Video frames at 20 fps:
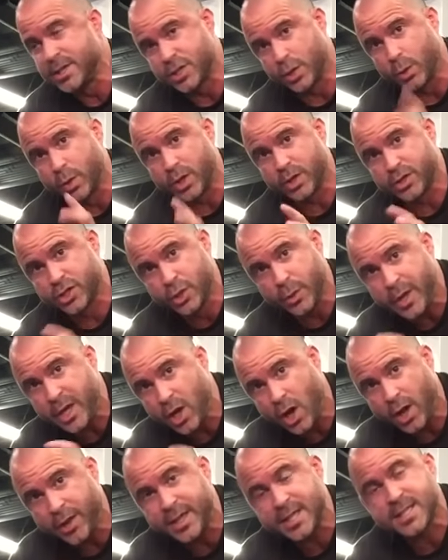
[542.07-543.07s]
So we're
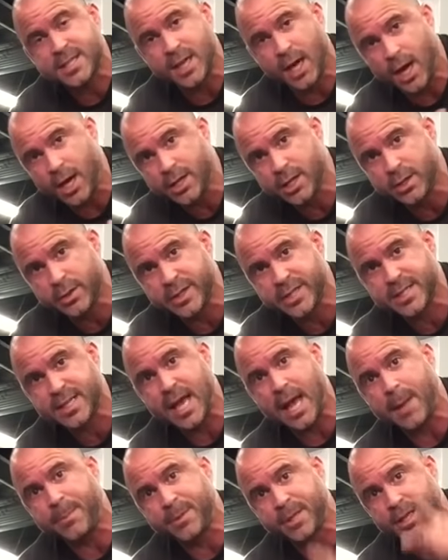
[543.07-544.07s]
doing all this to unglue the
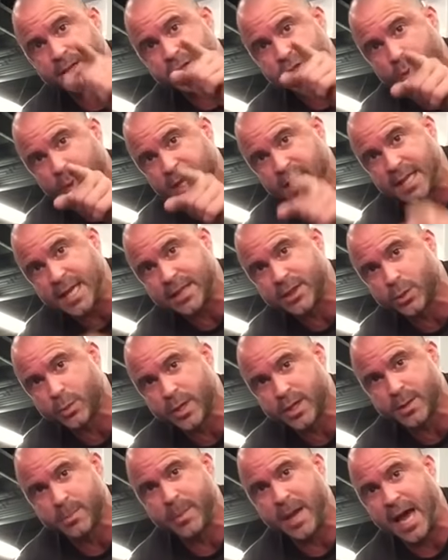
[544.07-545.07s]
scapula so we can get the
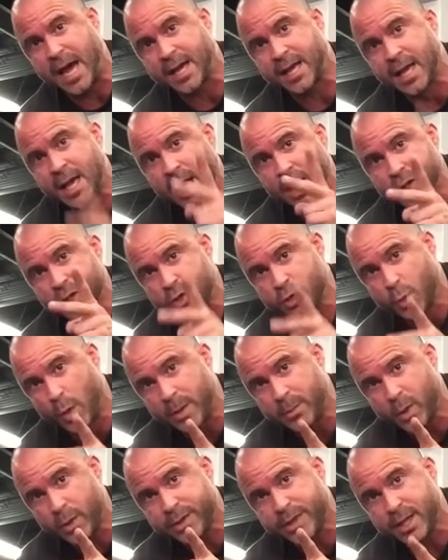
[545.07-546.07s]
rhythm back. There's
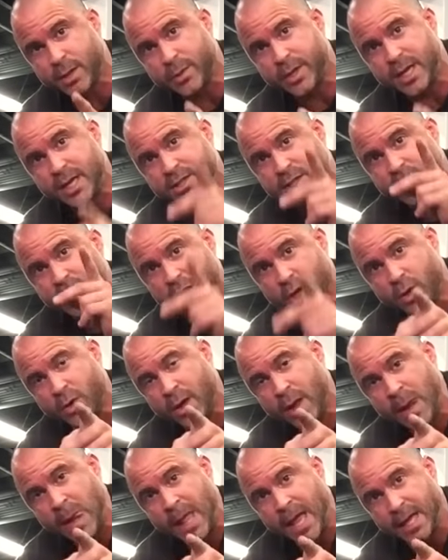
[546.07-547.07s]
one more thing we need to do,
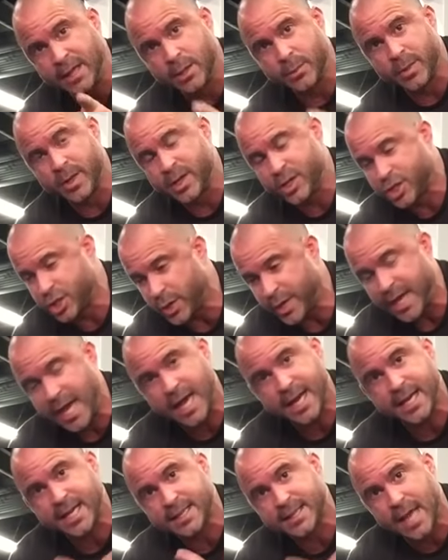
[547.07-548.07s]
and then I'm gonna show you
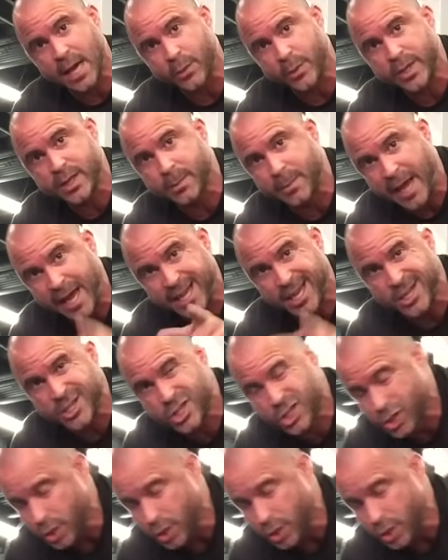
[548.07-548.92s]
how to get that rhythm back, and it's